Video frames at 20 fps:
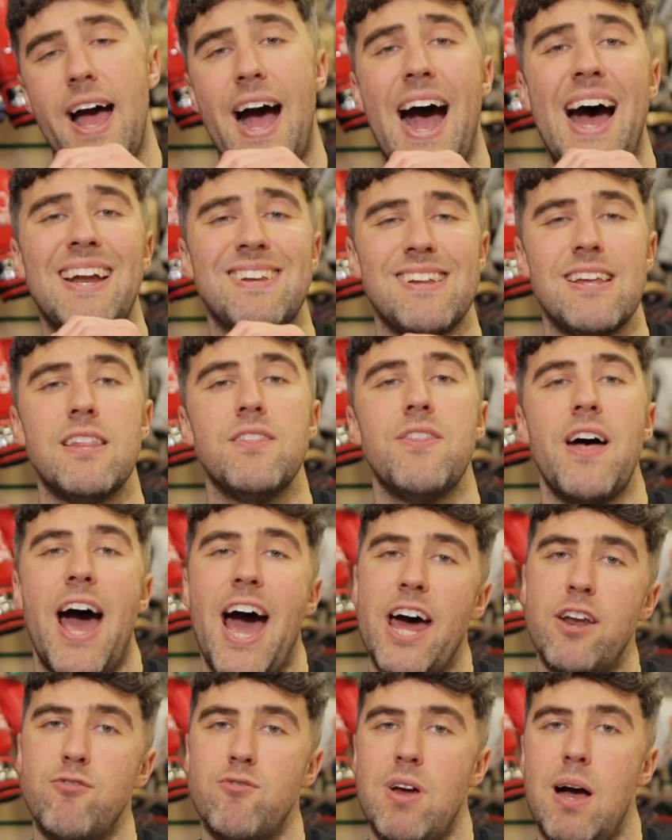add in the
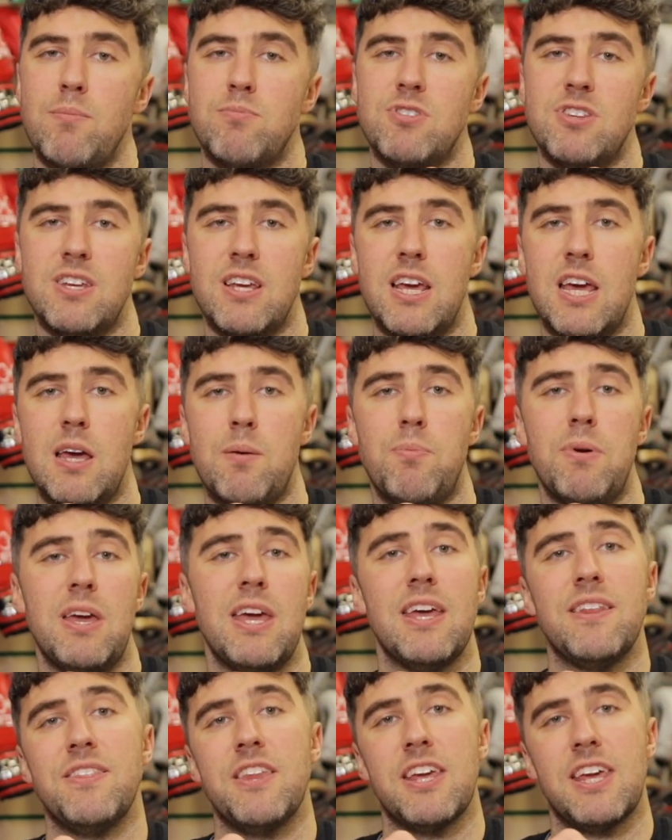hand wrap tape
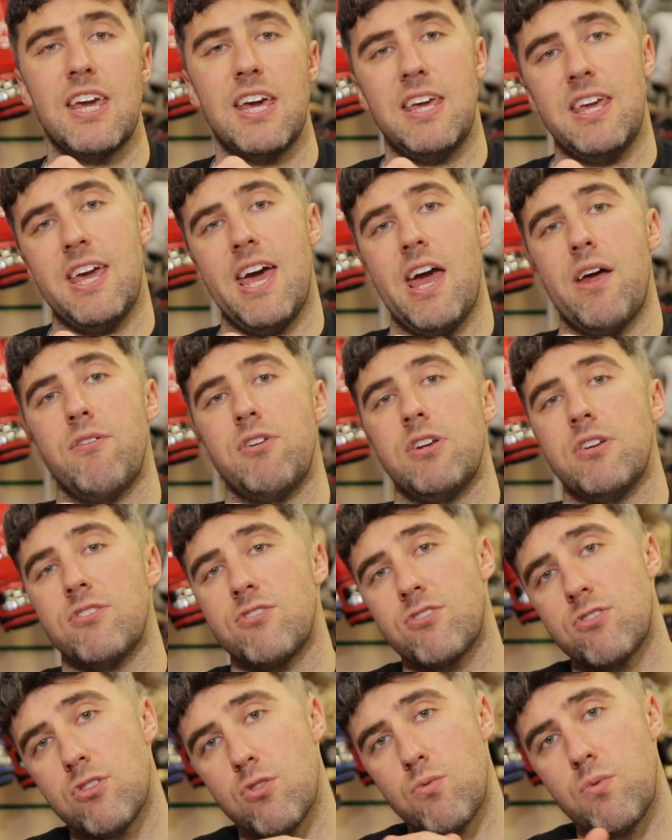in the key
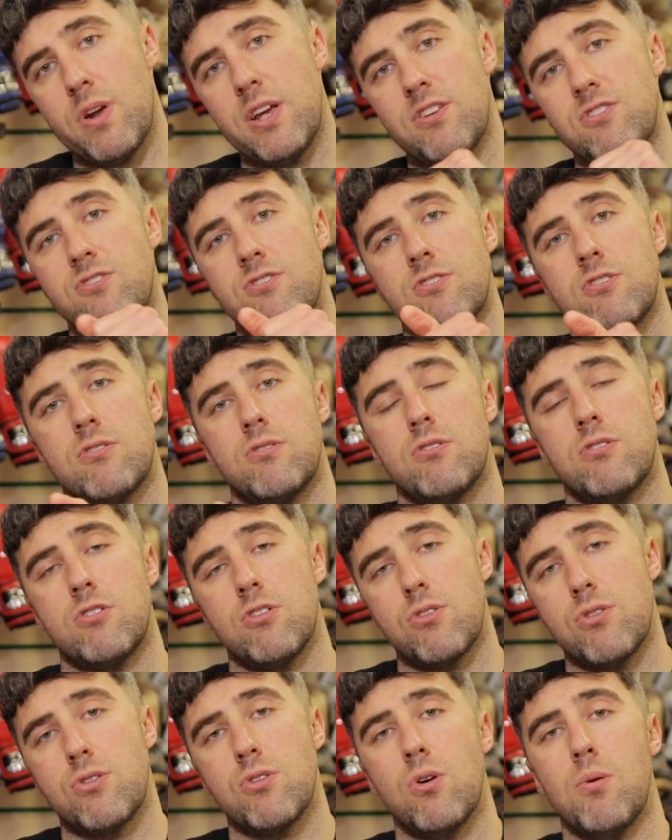areas, the wrist,
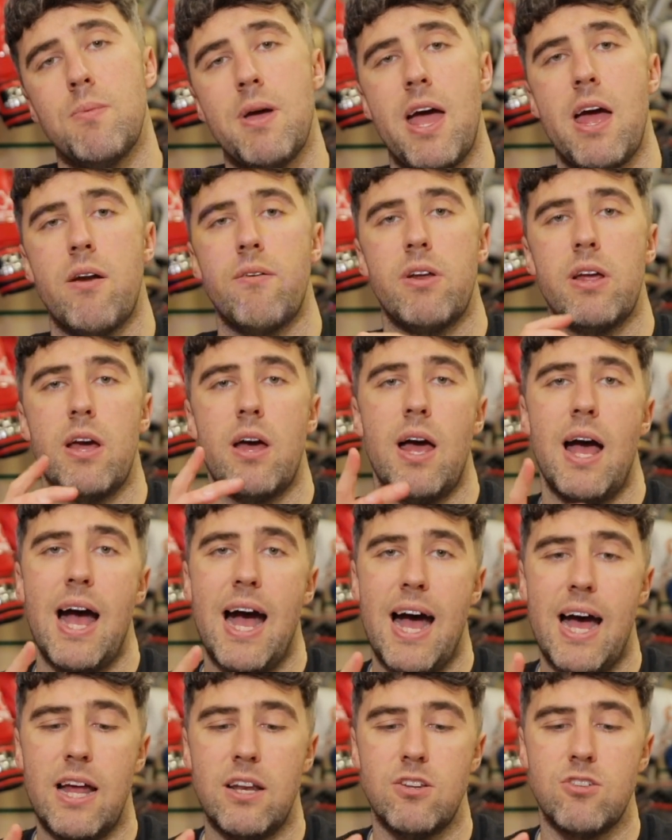the thumb area
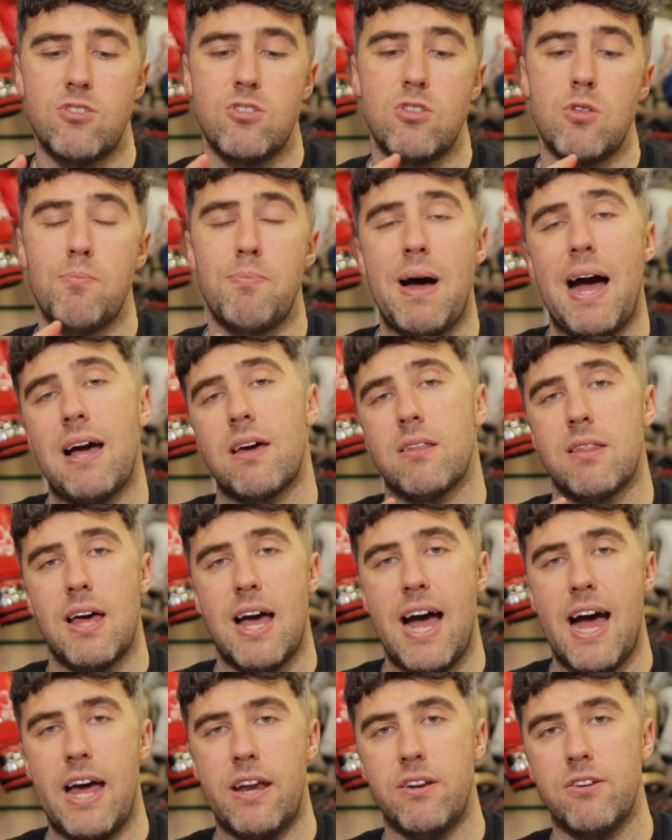and the back of the
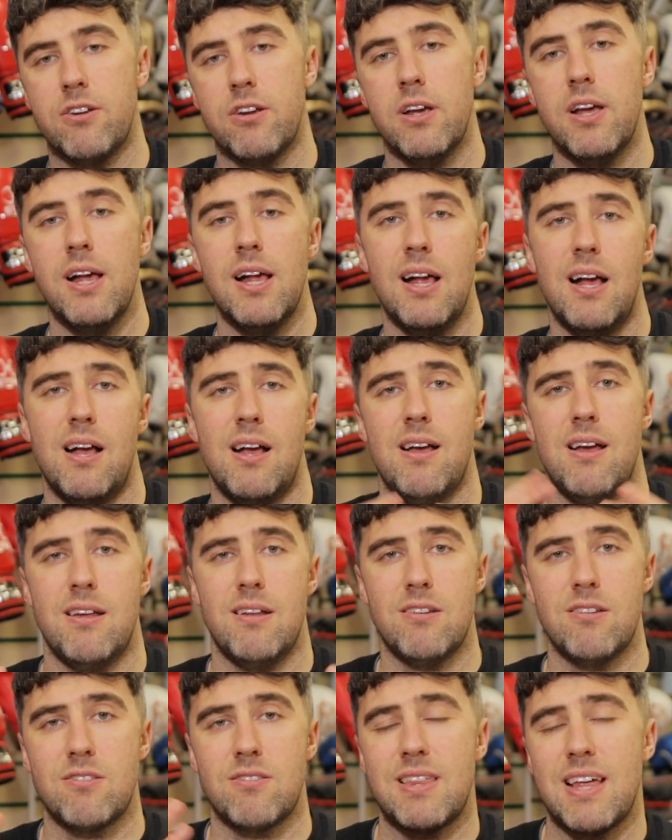hand.
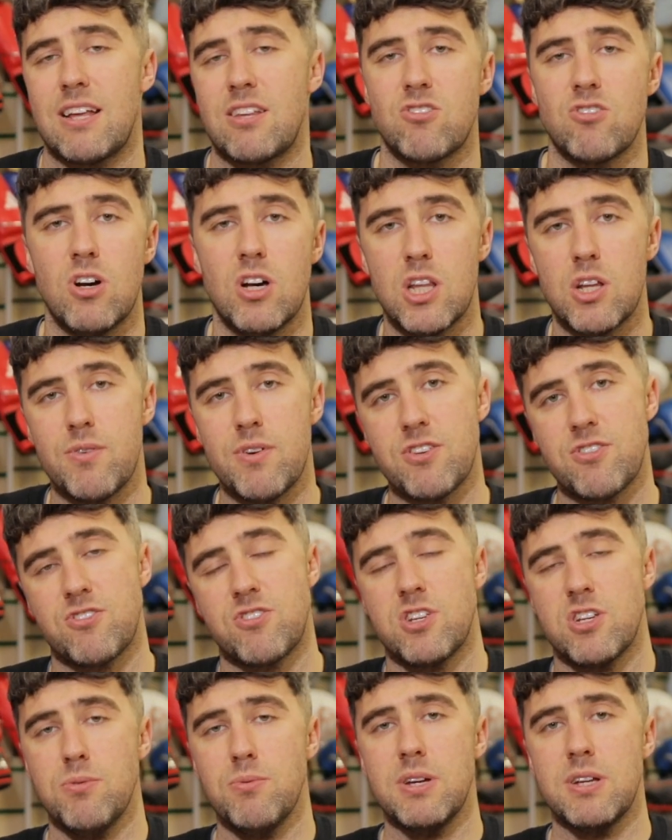And that's all there is
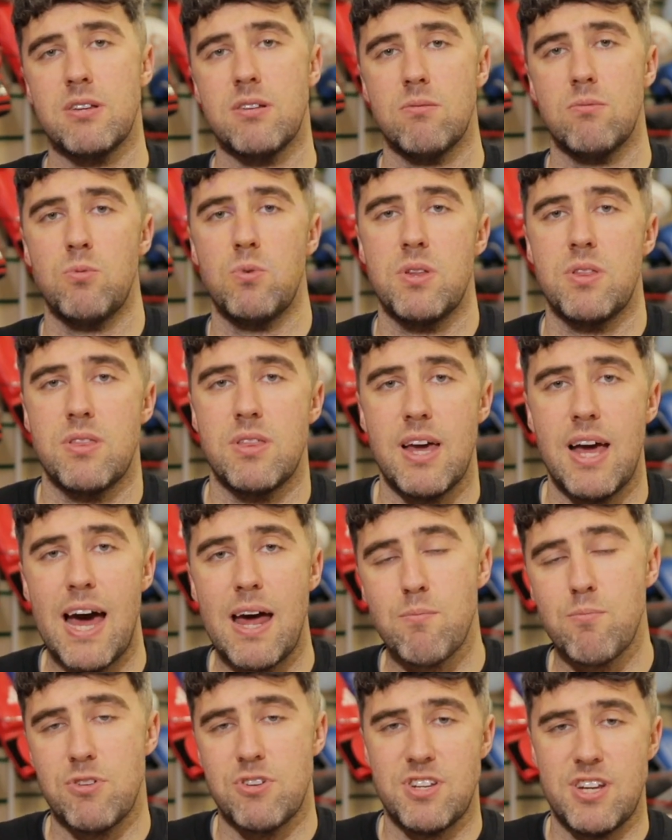to it with the
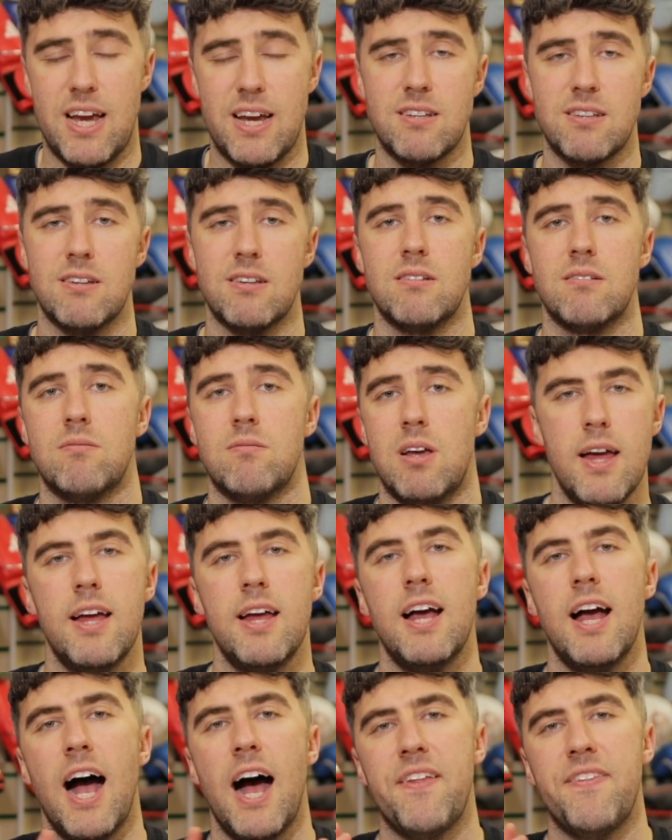hand protecting.
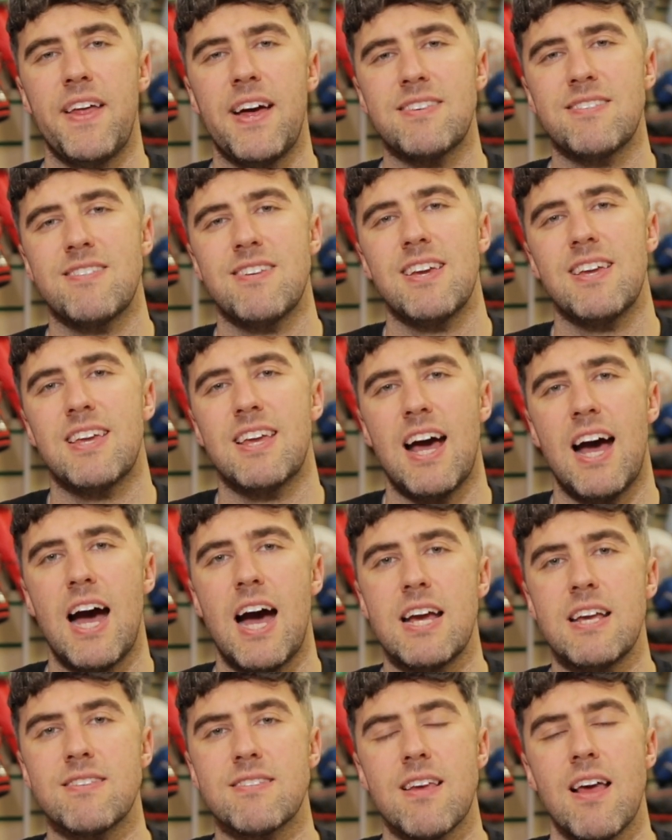And that's it,
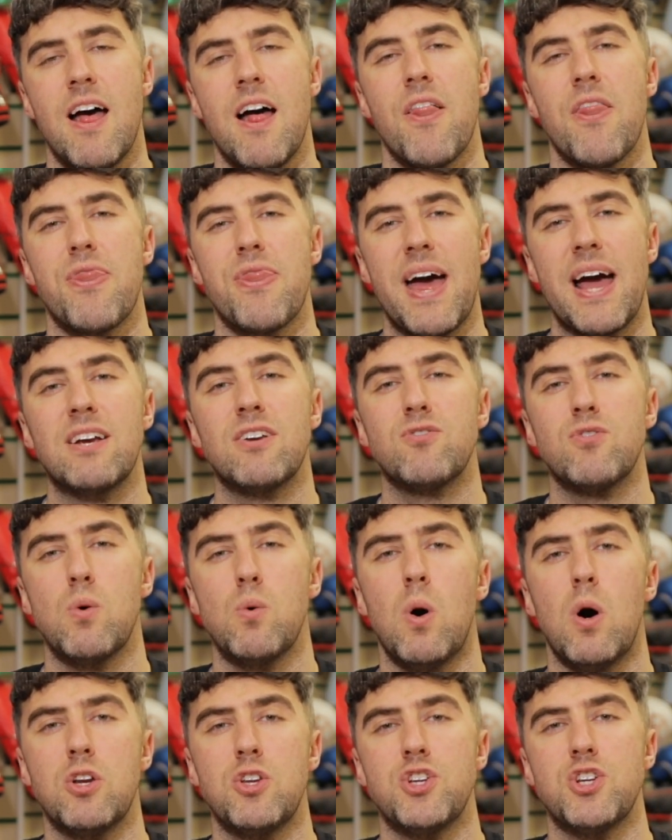guys. Thanks for
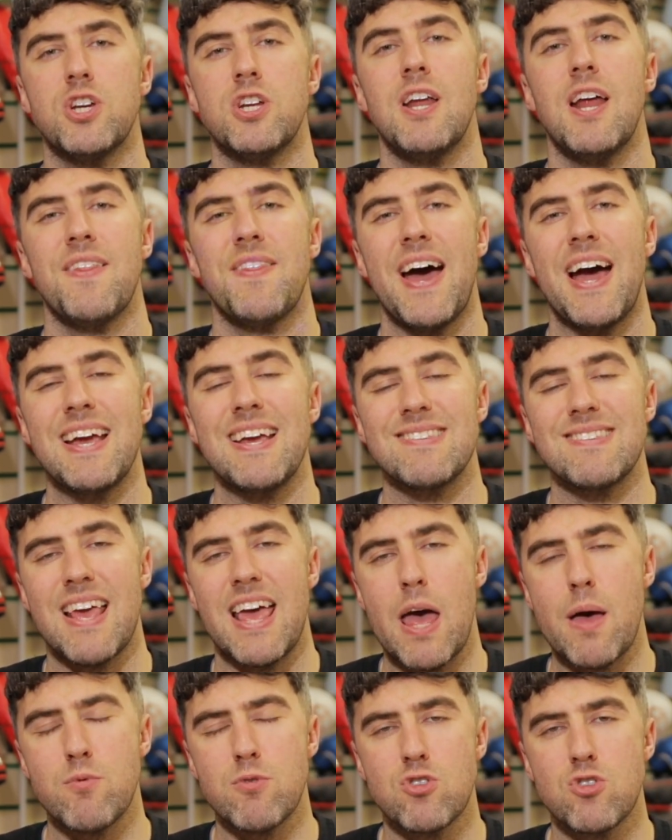watching. That is
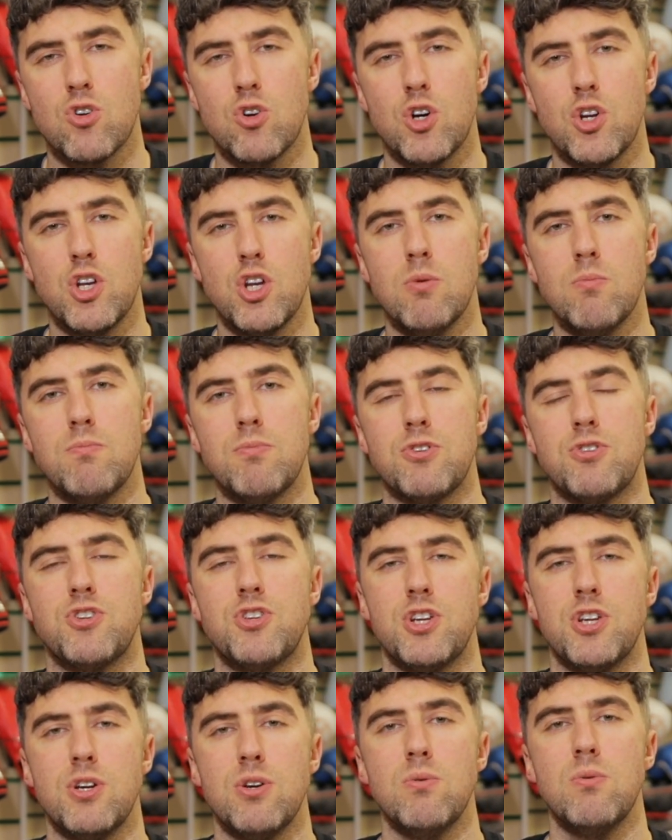episode number
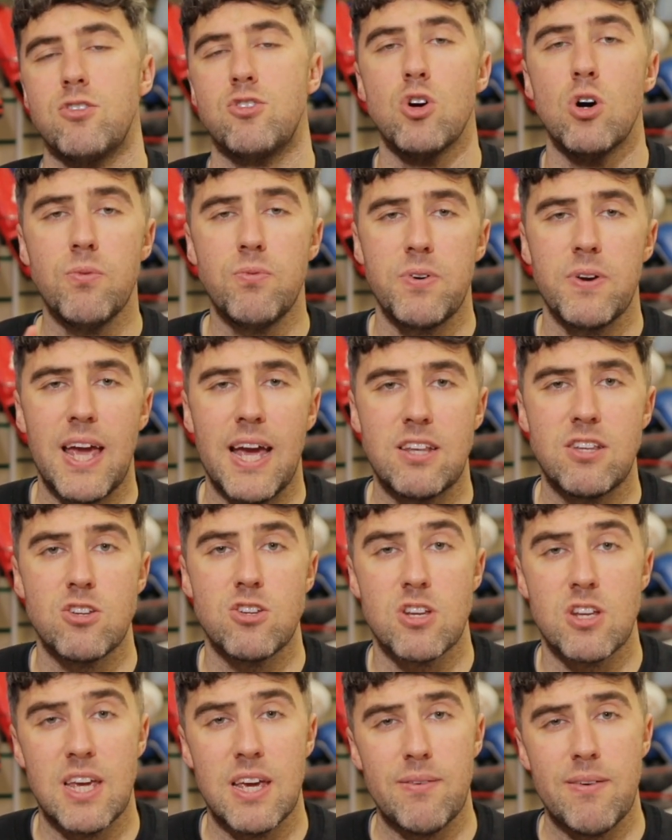2. Don't forget
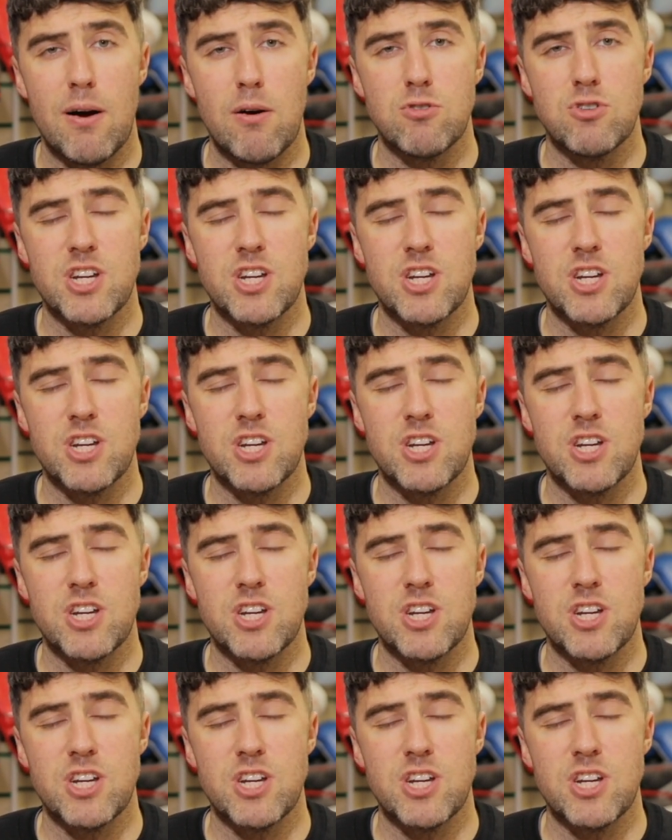to give our